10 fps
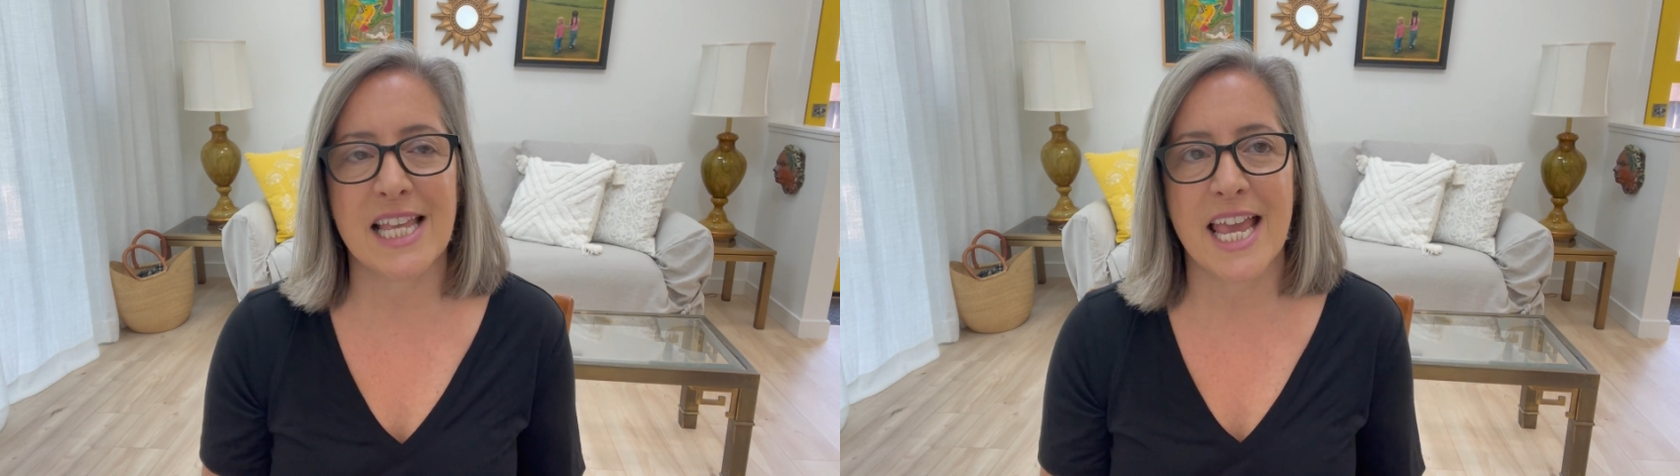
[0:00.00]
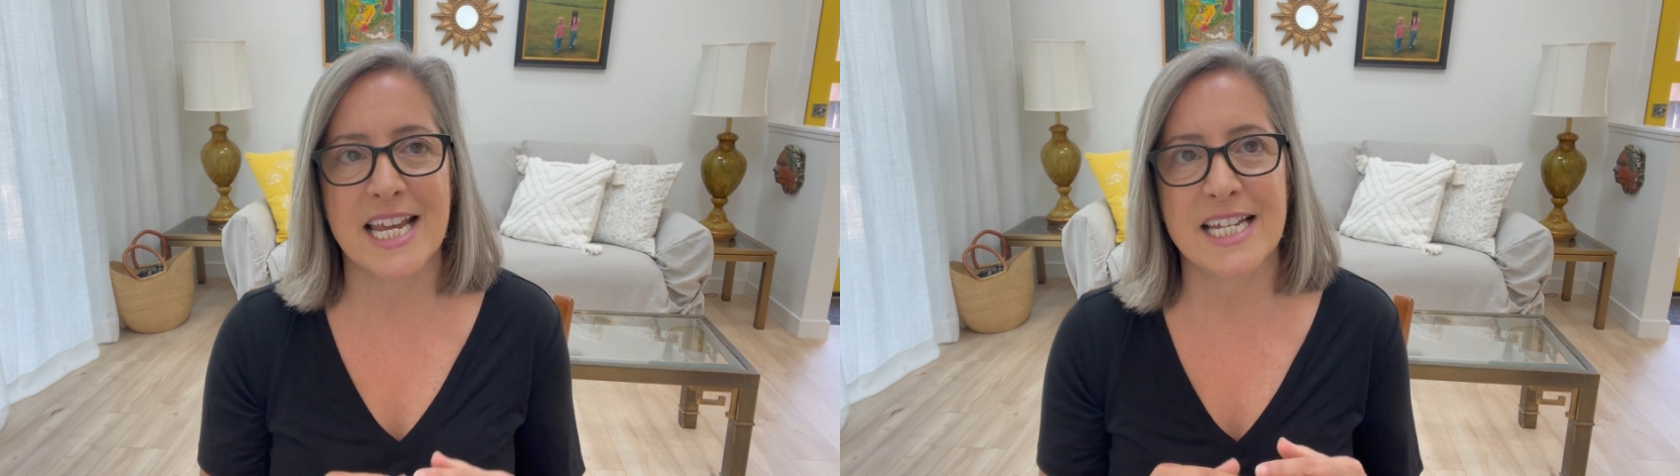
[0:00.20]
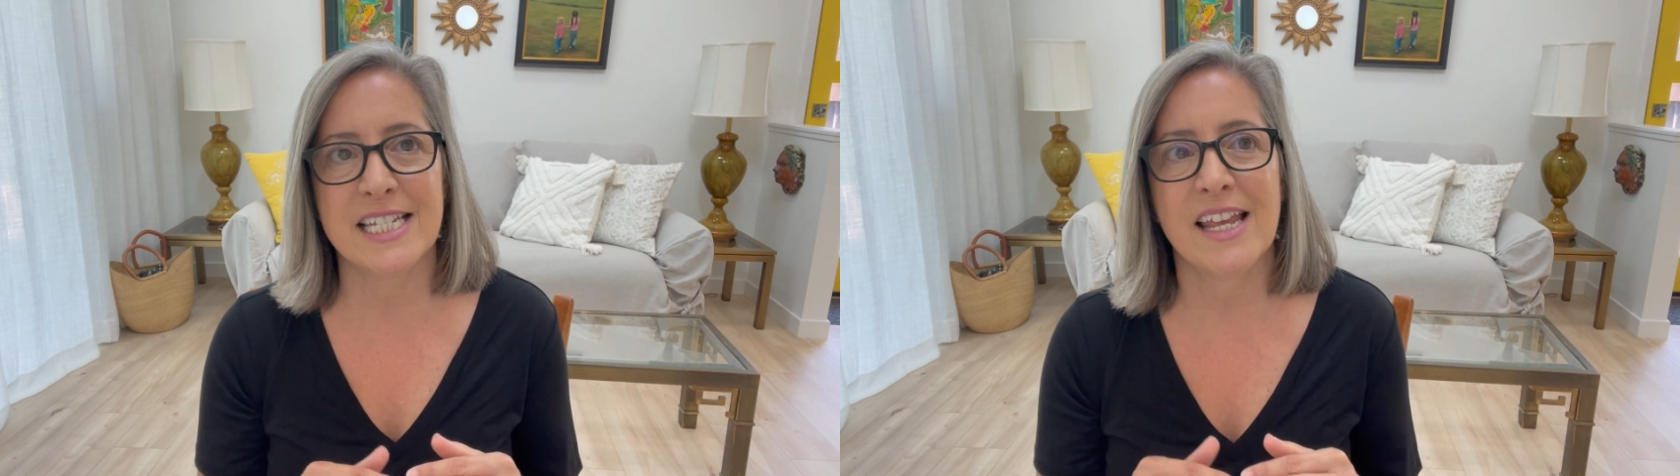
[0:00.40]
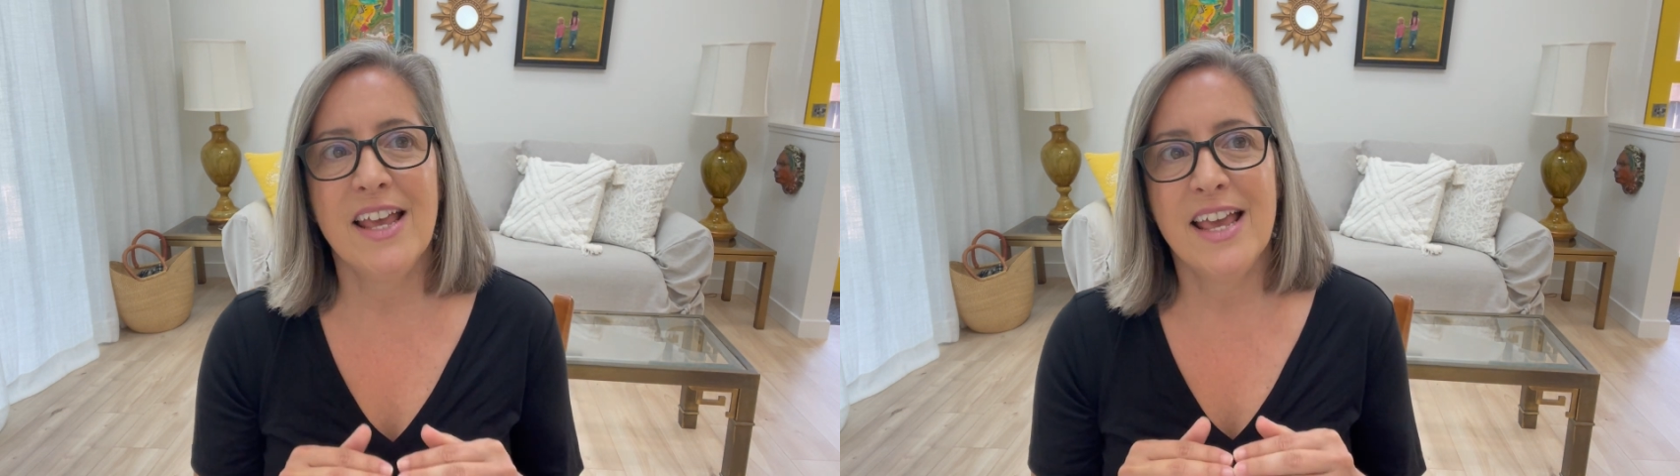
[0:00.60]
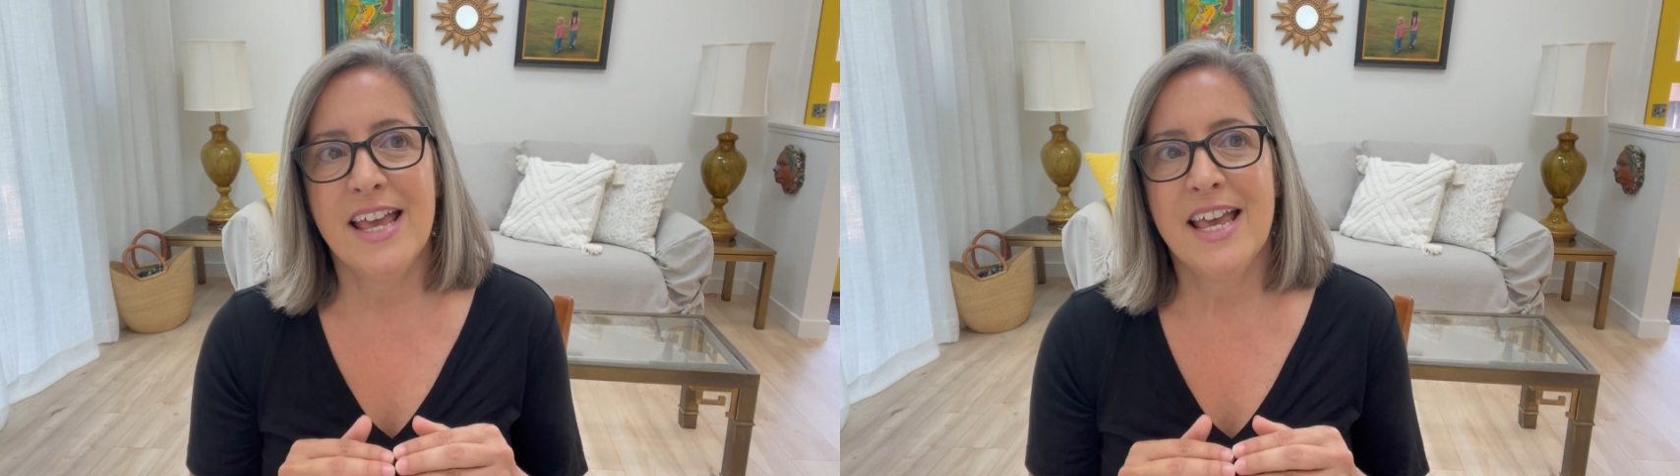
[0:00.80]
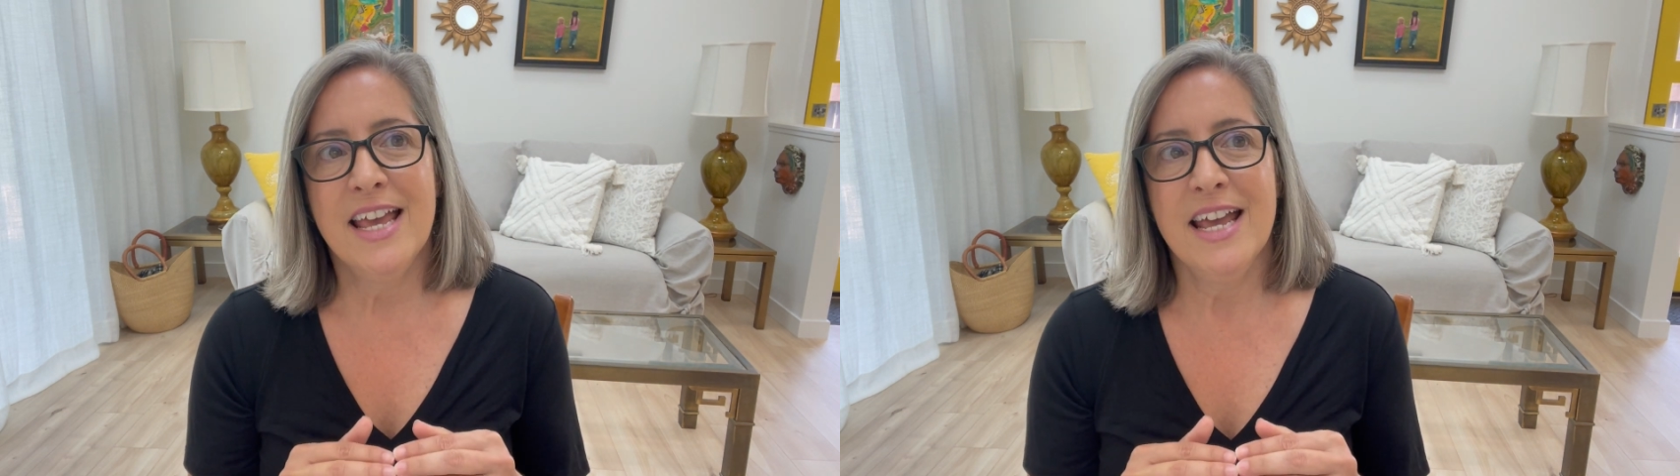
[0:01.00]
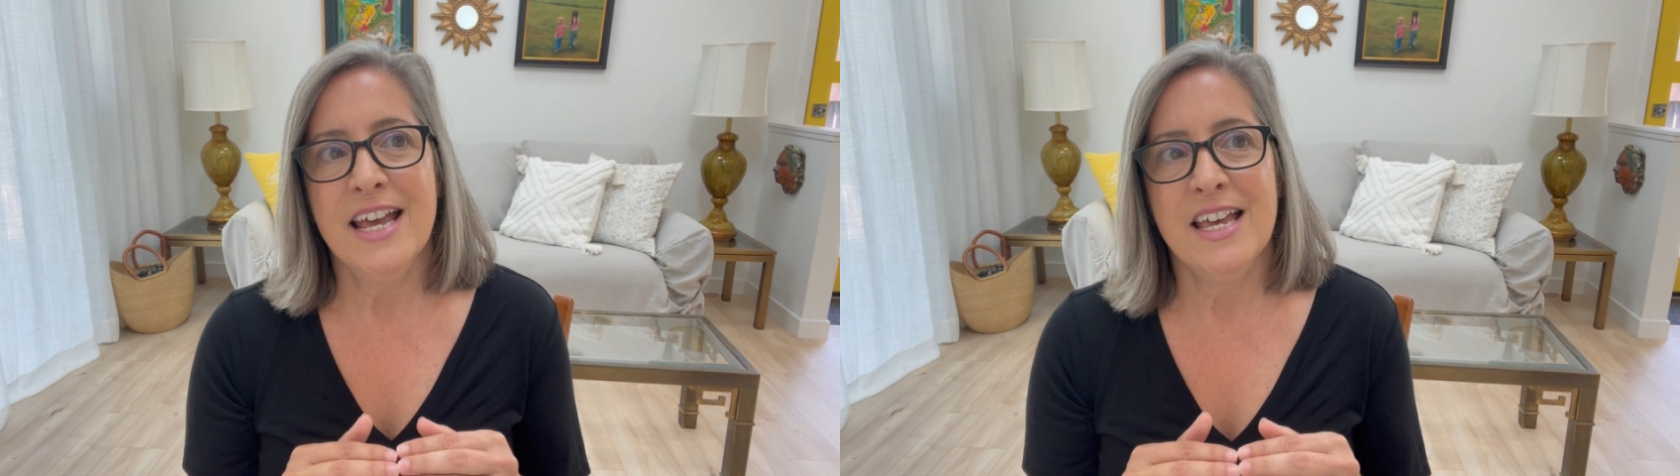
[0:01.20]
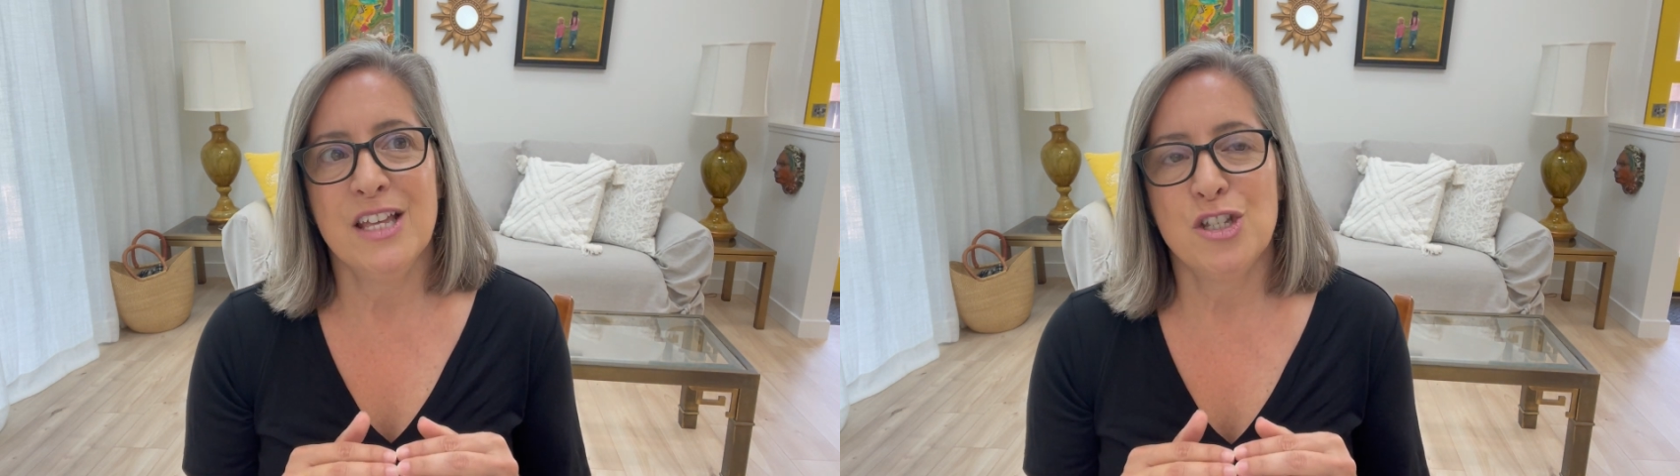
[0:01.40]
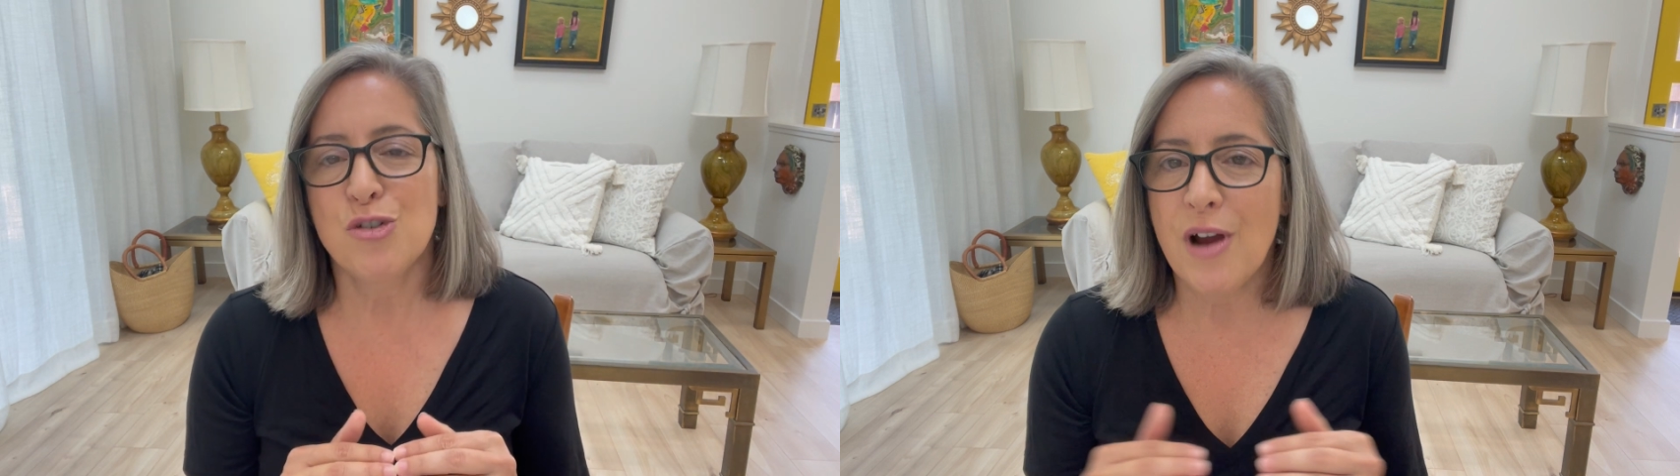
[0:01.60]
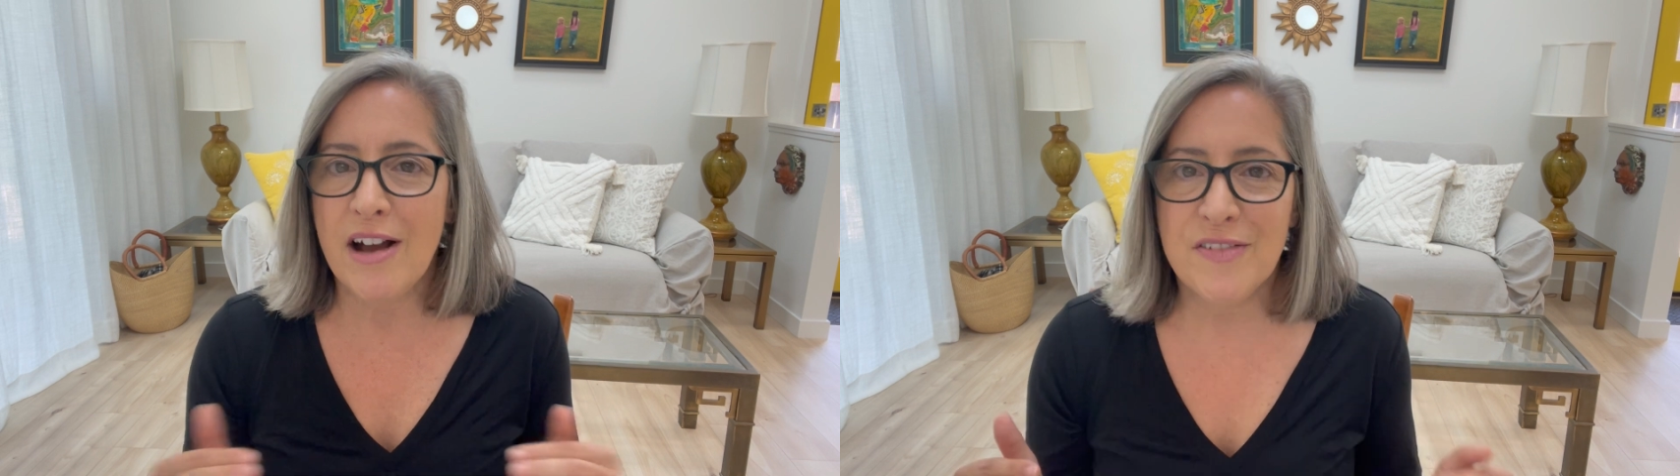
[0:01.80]
and
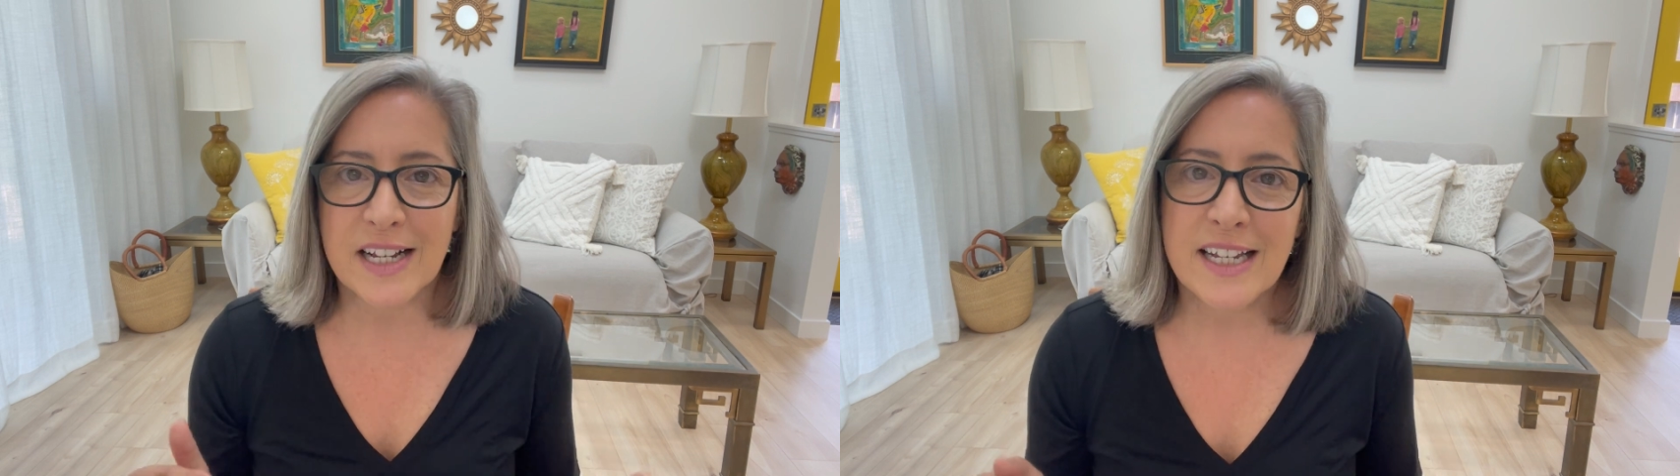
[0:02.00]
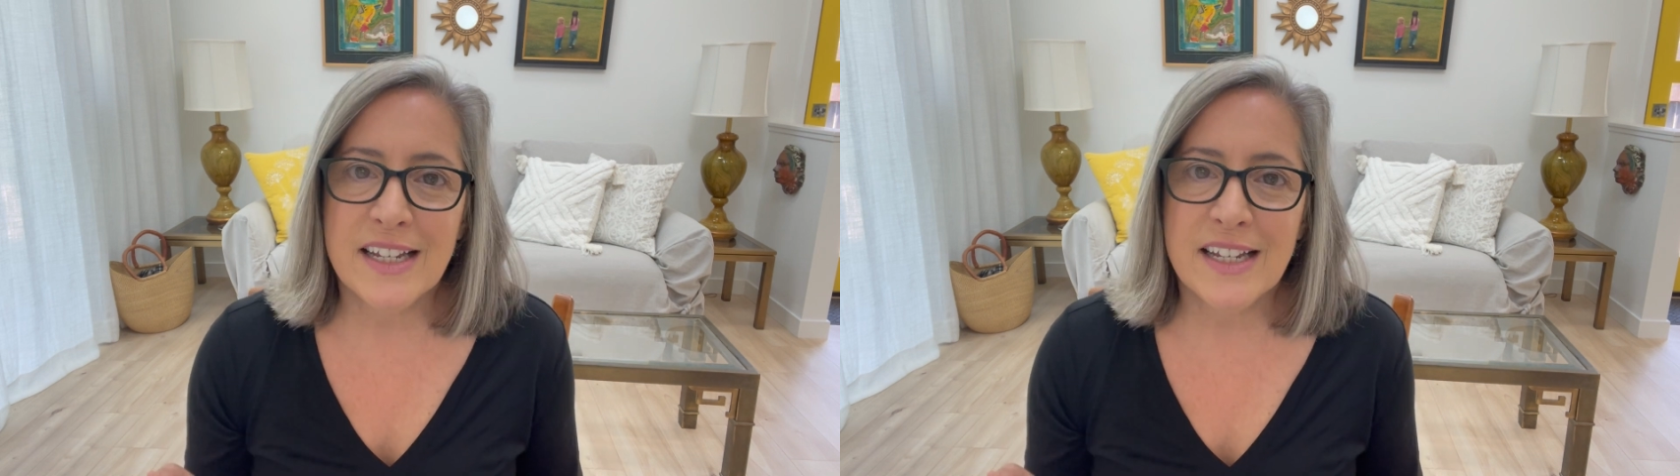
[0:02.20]
traffic